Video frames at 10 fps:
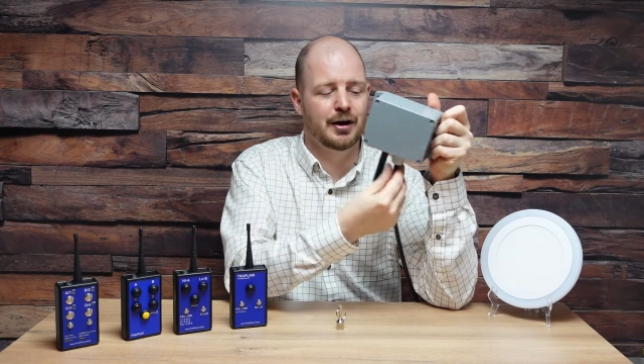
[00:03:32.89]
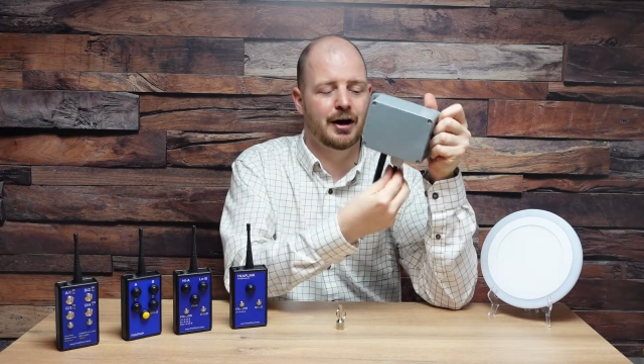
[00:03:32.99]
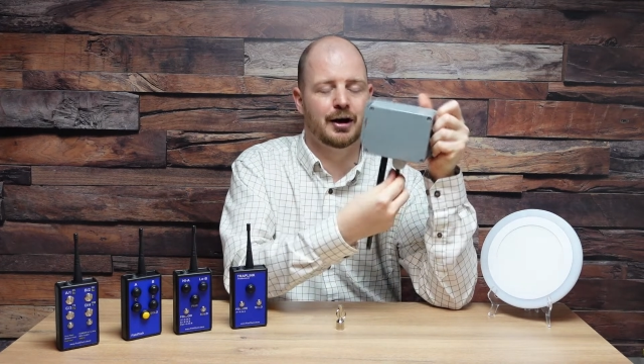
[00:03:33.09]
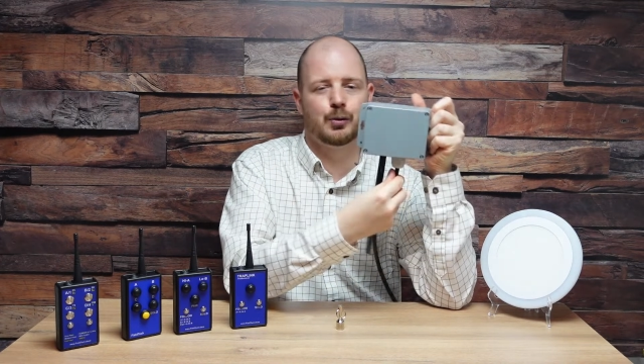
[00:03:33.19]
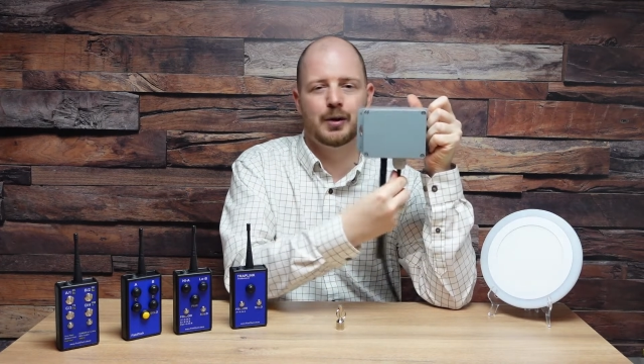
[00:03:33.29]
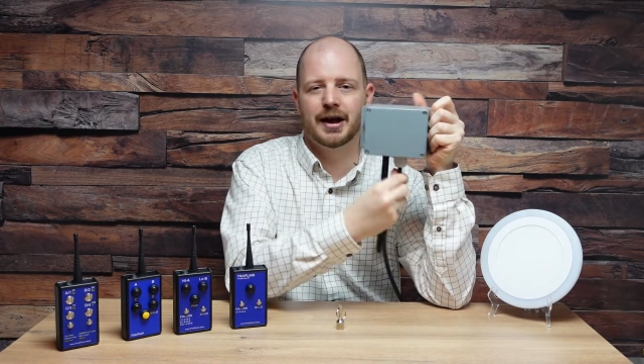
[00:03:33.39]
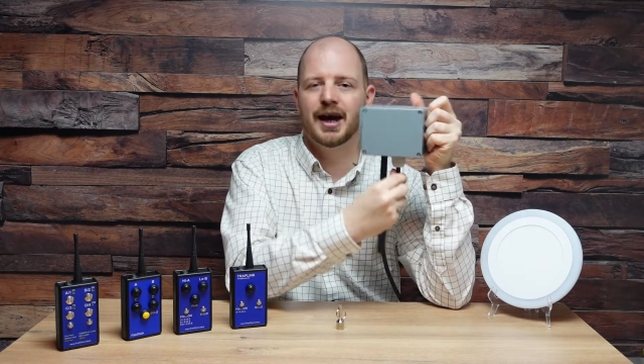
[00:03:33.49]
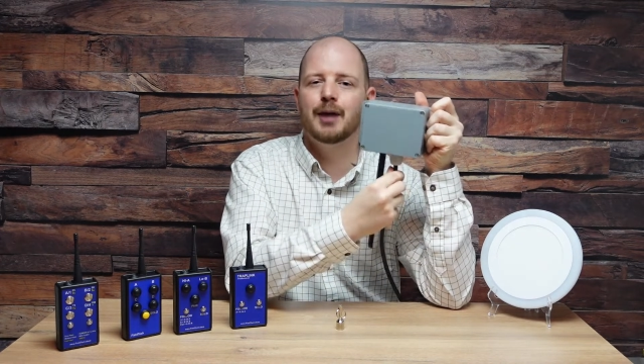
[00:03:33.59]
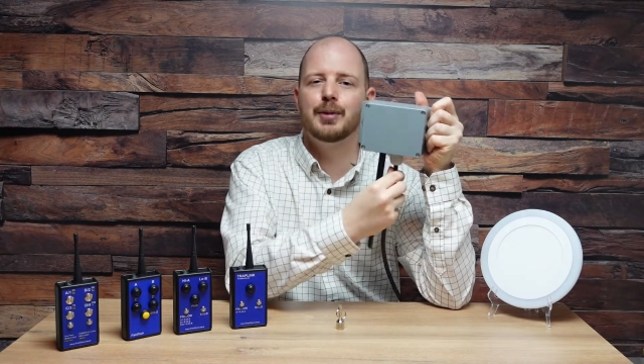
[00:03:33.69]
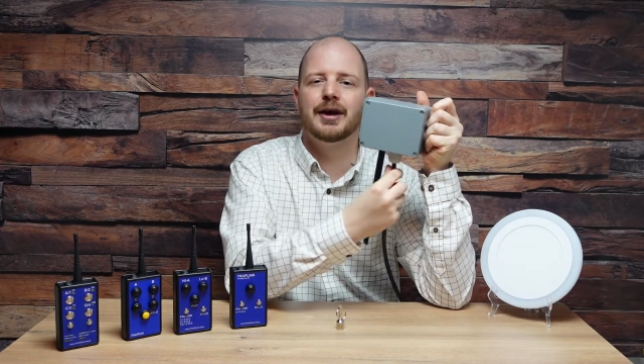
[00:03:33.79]
along with a
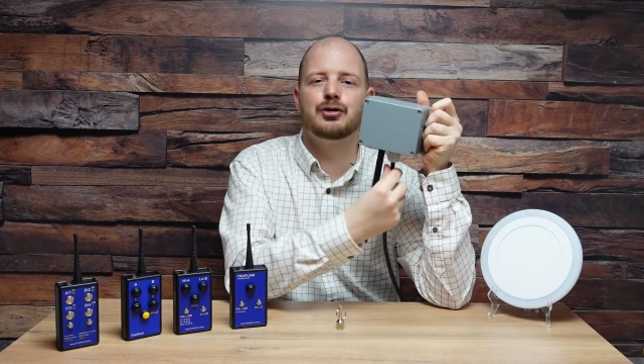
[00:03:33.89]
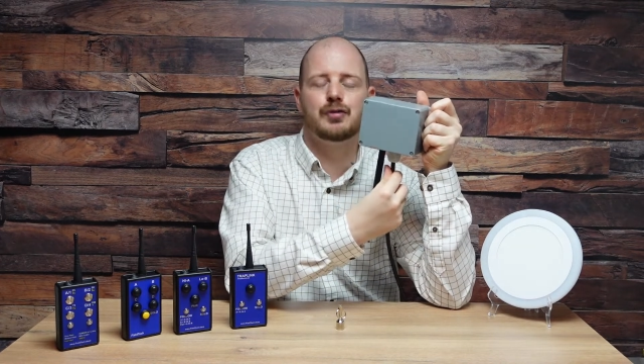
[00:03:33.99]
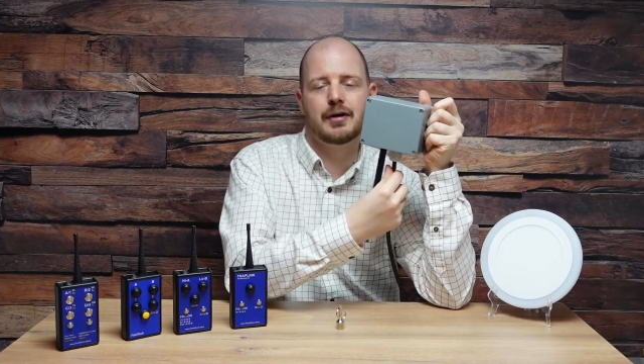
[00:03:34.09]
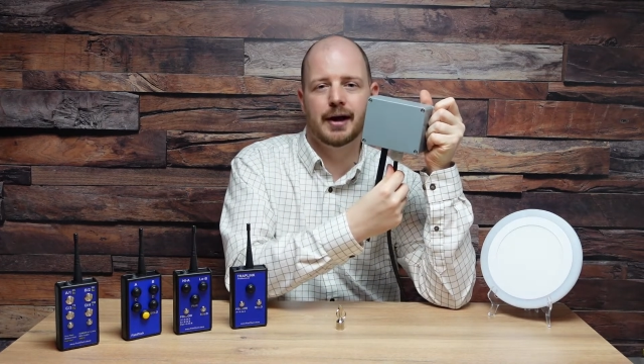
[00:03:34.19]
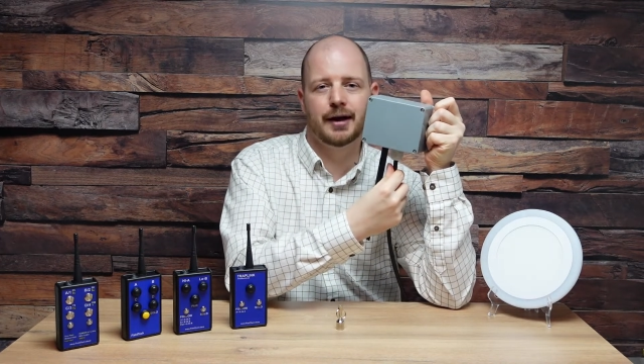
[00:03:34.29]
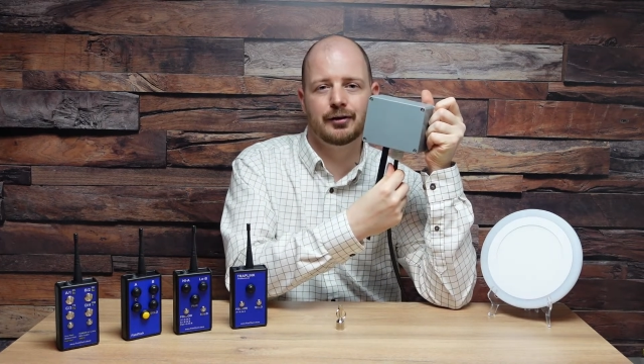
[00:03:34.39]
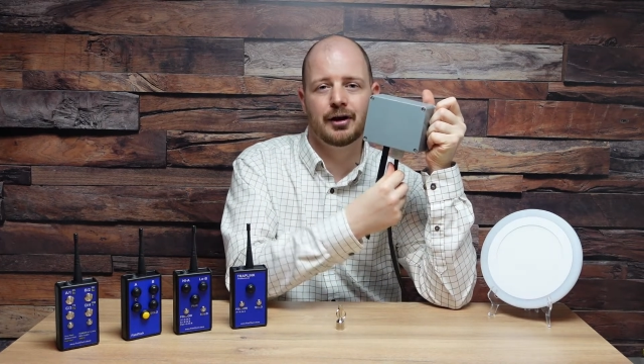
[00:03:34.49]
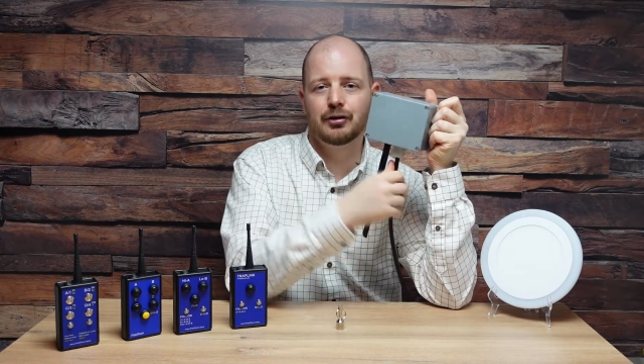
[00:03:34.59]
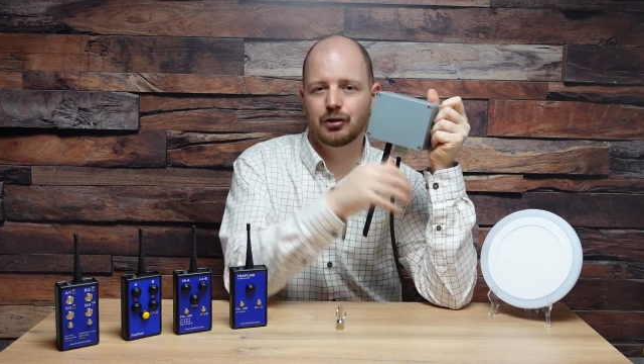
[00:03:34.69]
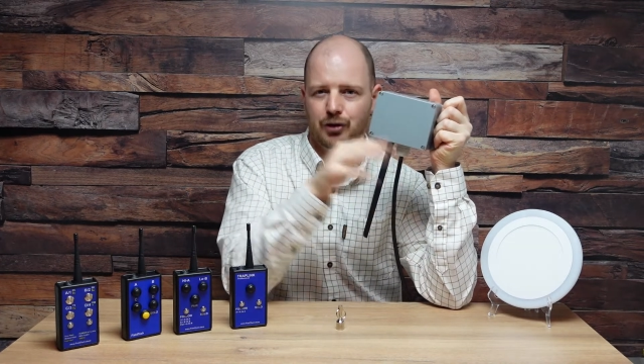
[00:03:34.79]
cable entry gland
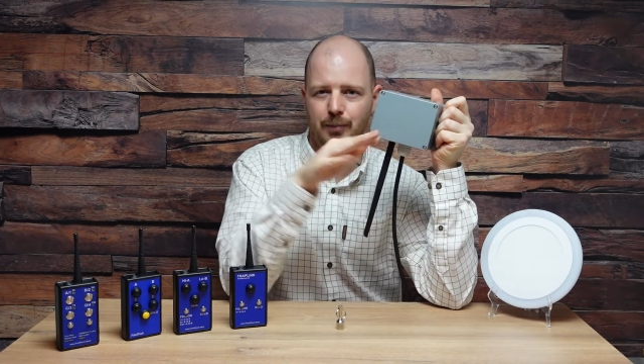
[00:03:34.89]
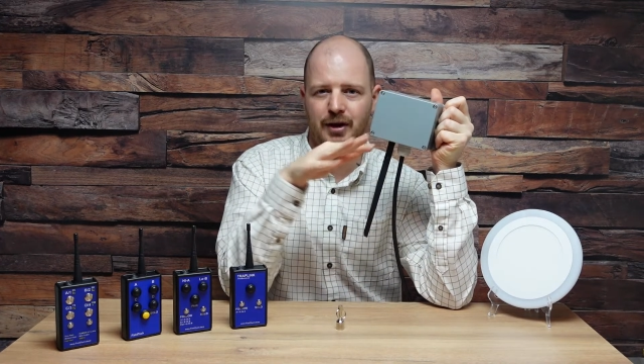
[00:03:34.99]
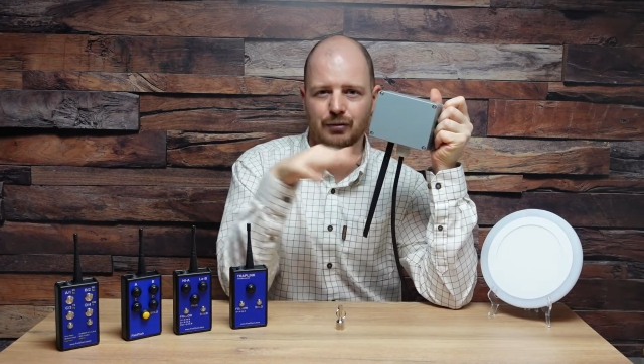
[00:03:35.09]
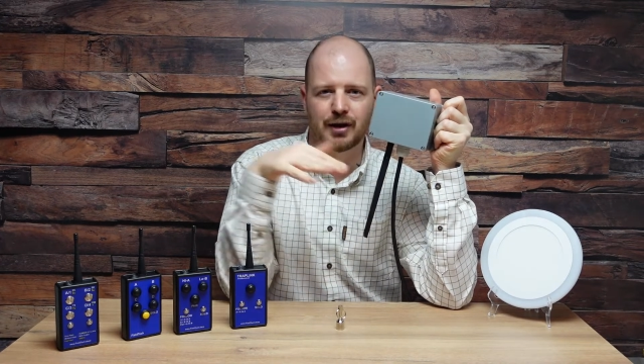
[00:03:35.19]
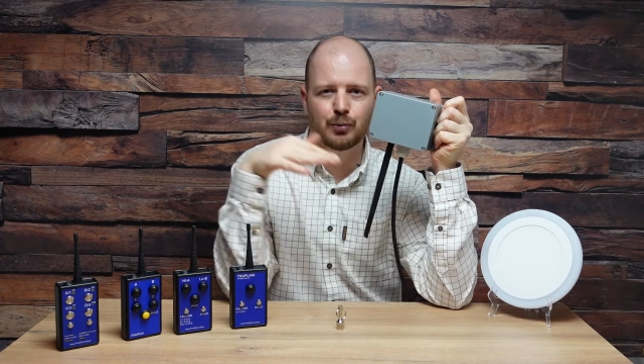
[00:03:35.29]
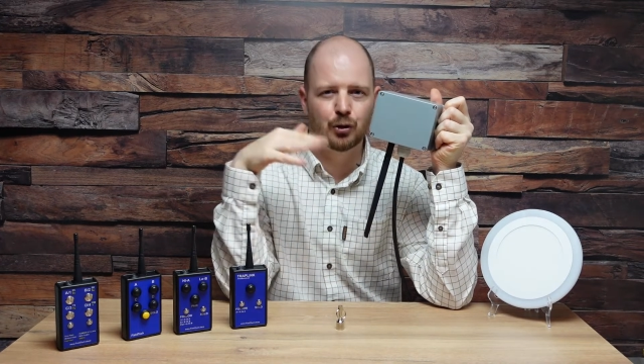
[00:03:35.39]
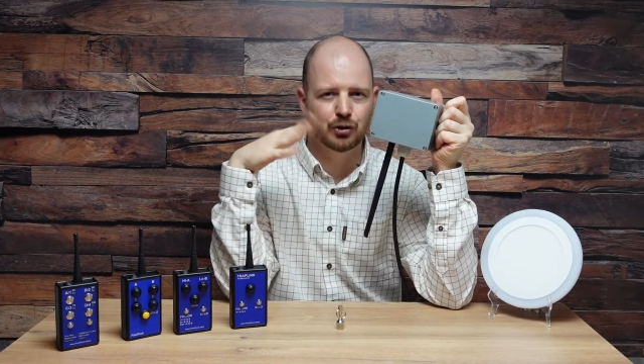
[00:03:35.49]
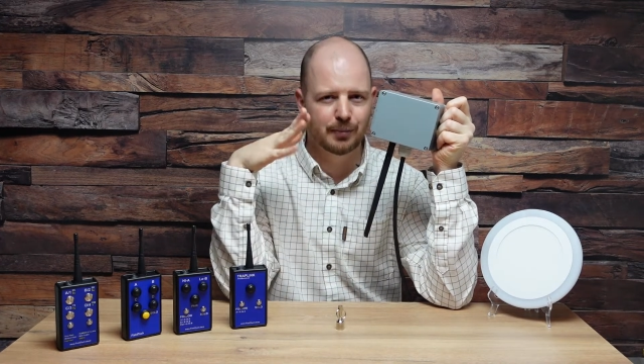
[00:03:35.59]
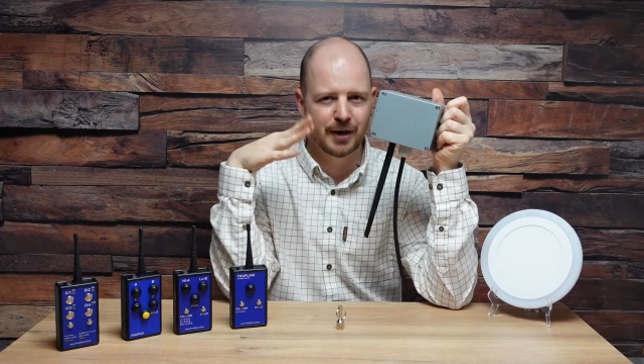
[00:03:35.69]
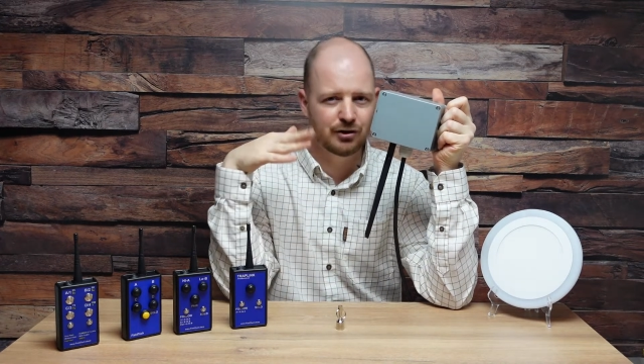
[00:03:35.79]
to stop that
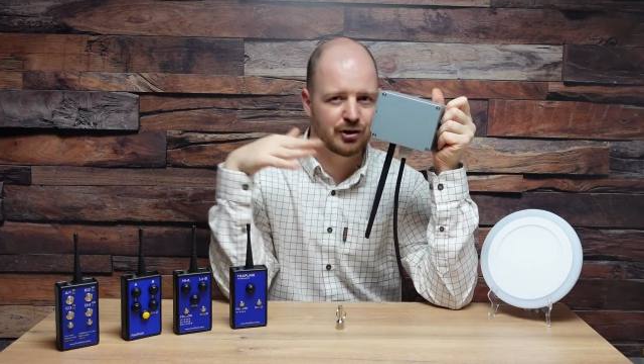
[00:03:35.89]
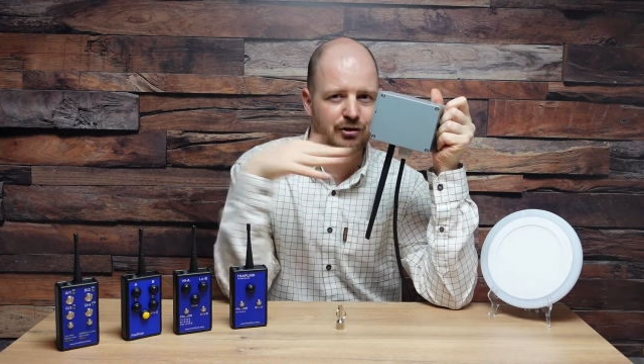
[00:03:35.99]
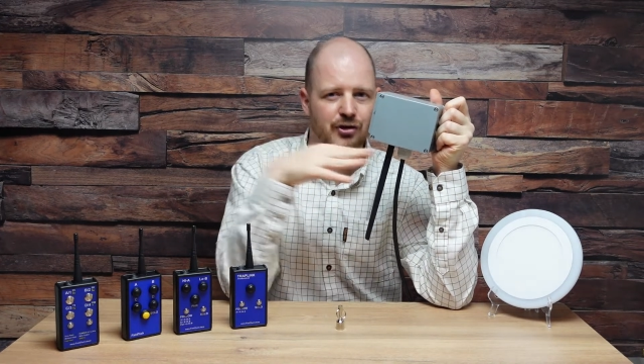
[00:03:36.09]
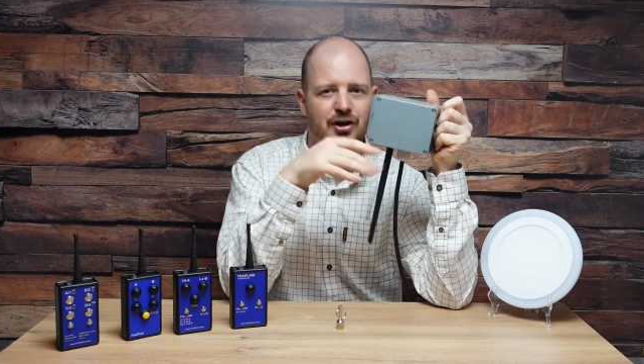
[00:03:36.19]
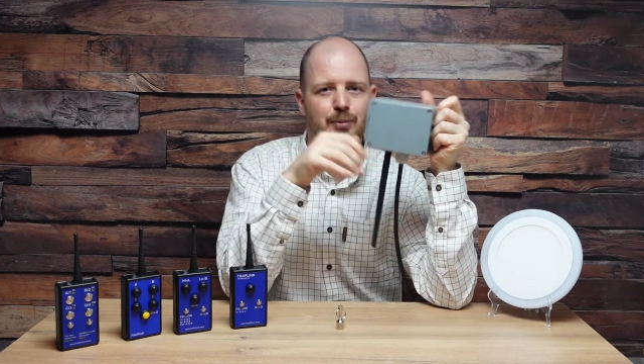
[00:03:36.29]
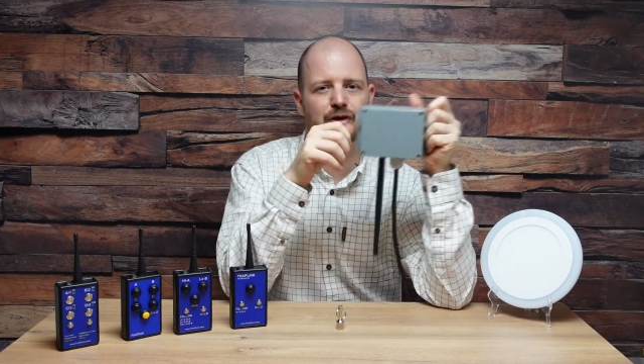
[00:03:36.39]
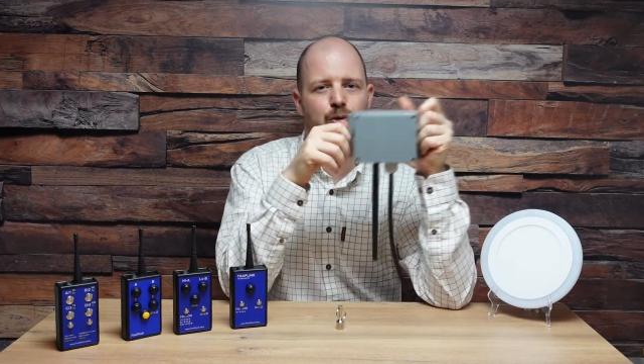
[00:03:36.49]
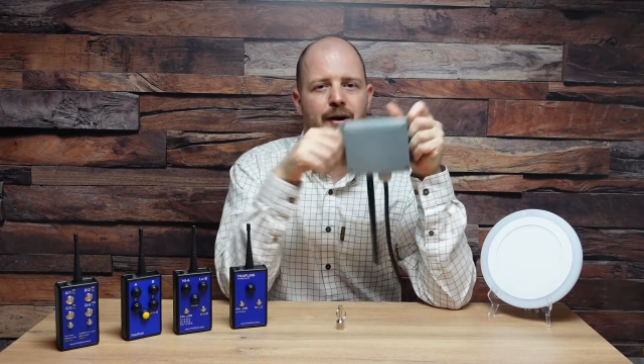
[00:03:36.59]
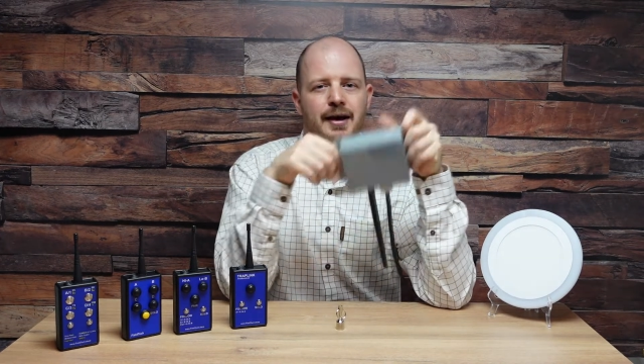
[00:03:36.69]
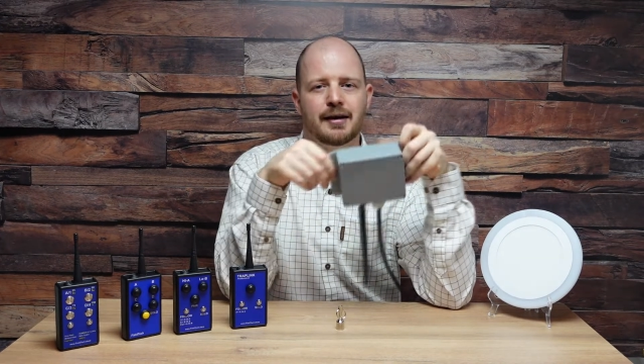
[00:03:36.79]
rainwater managing to seep its
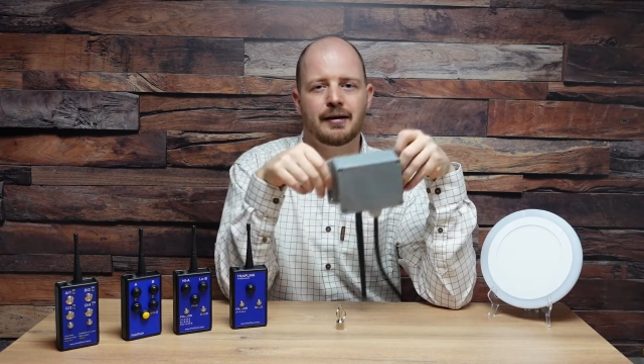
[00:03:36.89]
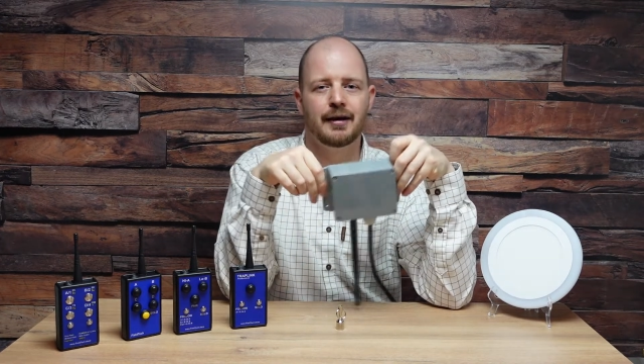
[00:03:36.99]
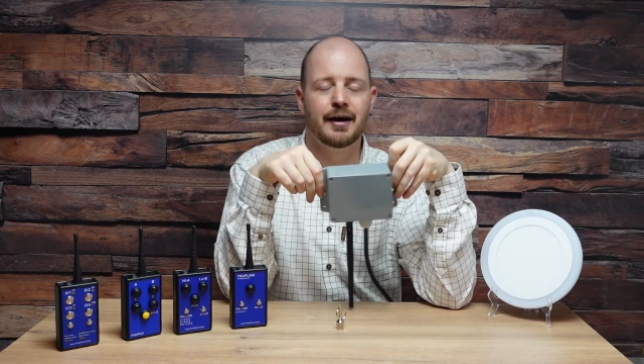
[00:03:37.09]
way in.